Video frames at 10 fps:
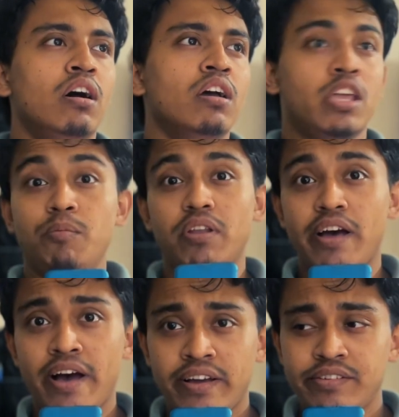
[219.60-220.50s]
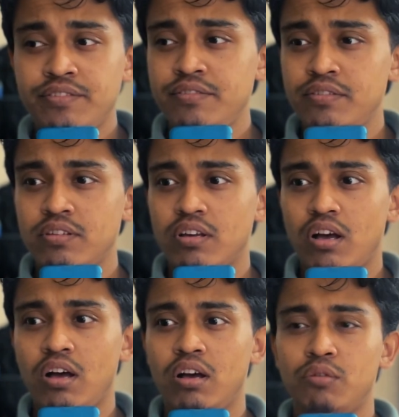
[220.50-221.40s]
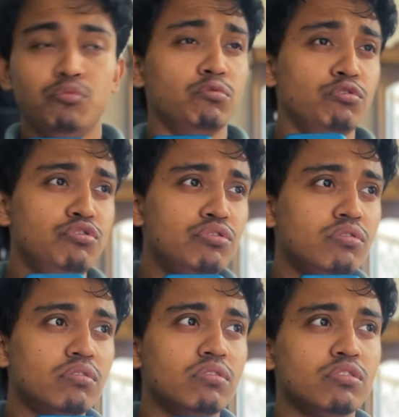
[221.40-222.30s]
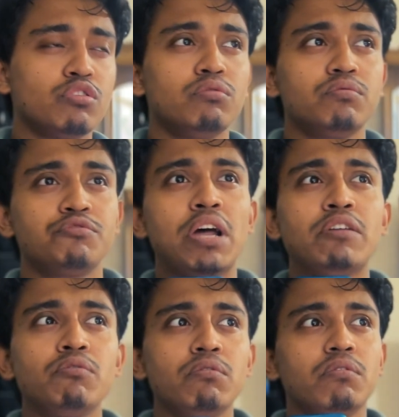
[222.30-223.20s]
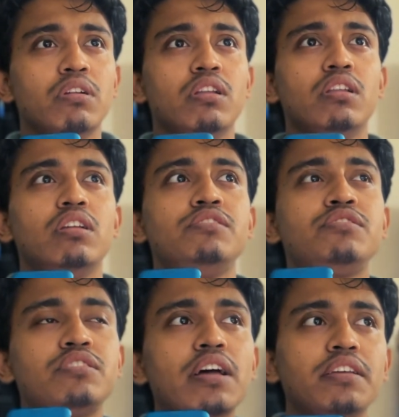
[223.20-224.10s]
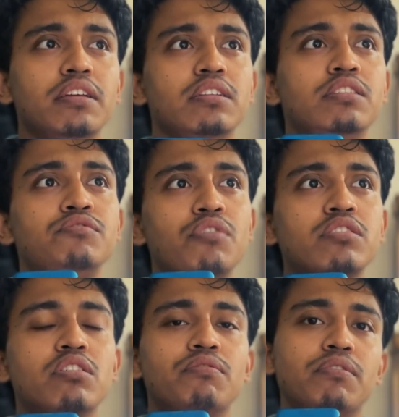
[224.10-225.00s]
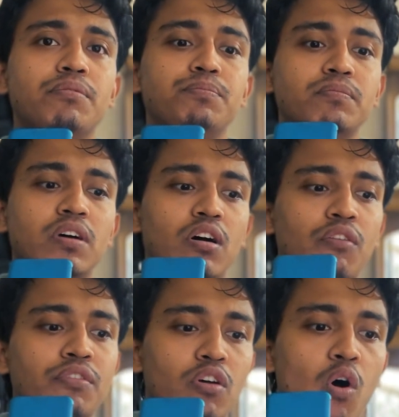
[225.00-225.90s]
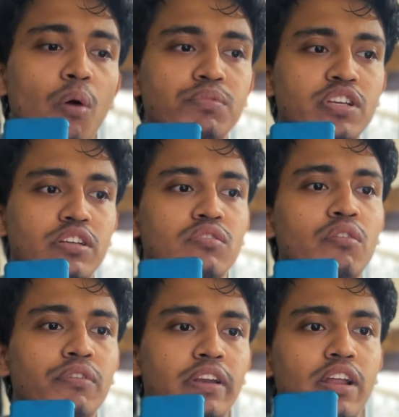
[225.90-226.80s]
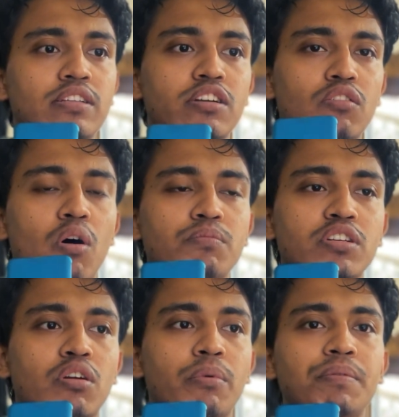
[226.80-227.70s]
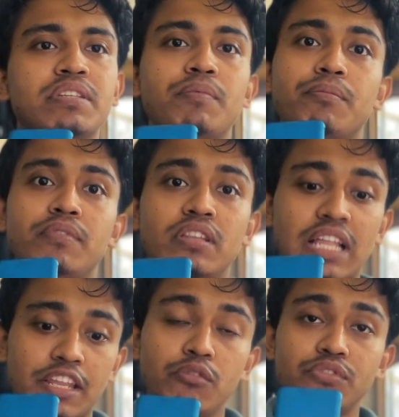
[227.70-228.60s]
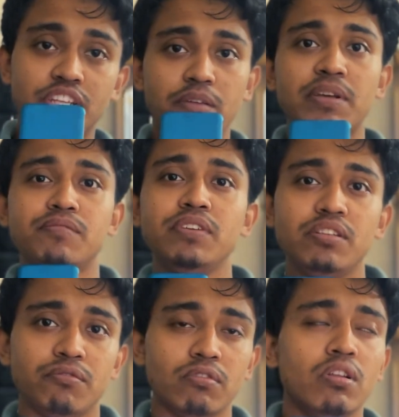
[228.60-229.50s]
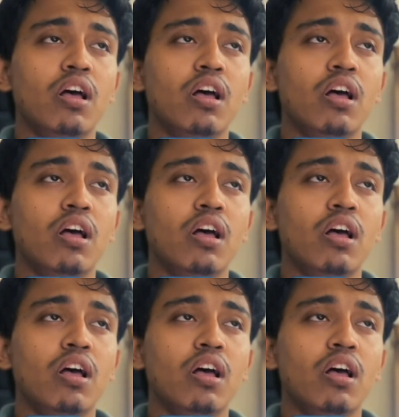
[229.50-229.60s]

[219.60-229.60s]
human eyes, woods. So try to study the structure of an object, of a natural object, or maybe something that you deem as beautiful.